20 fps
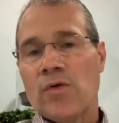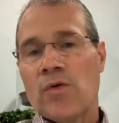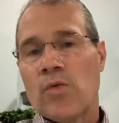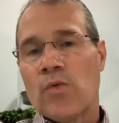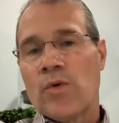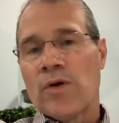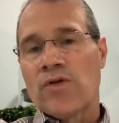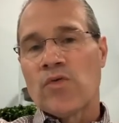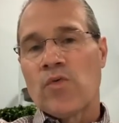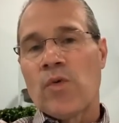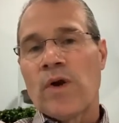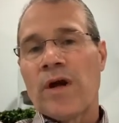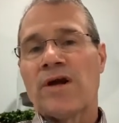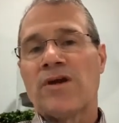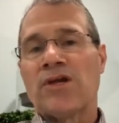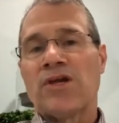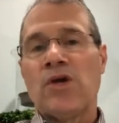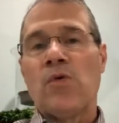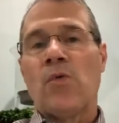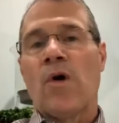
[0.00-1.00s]
with where
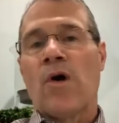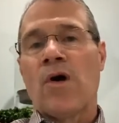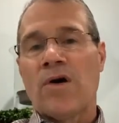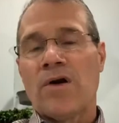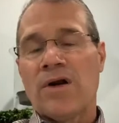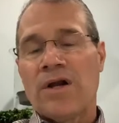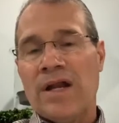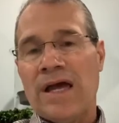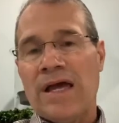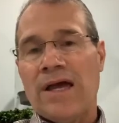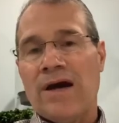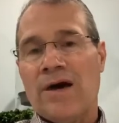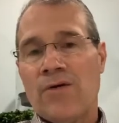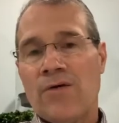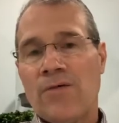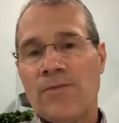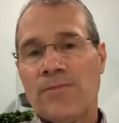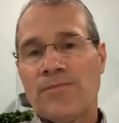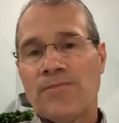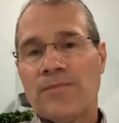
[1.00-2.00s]
you are
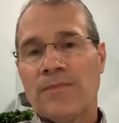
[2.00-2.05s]
now.